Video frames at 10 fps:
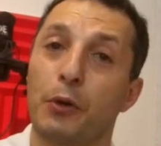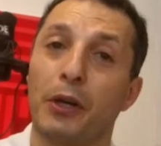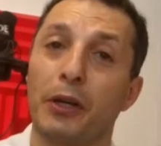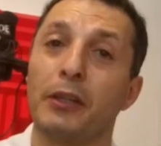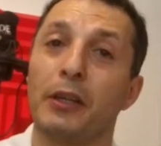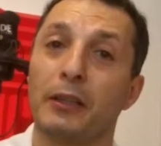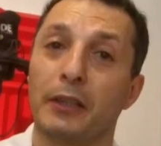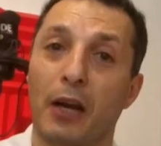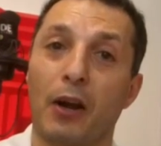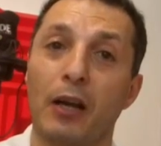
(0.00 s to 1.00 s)
heard,
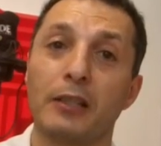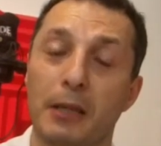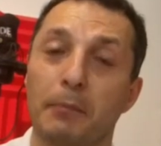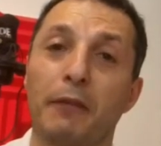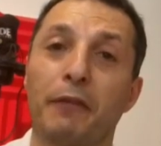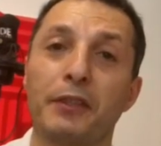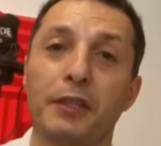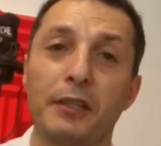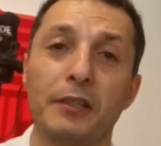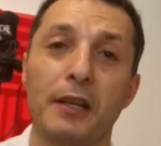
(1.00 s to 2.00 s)
there are some
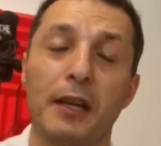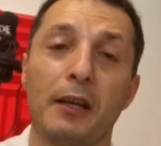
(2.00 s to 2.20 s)
differences,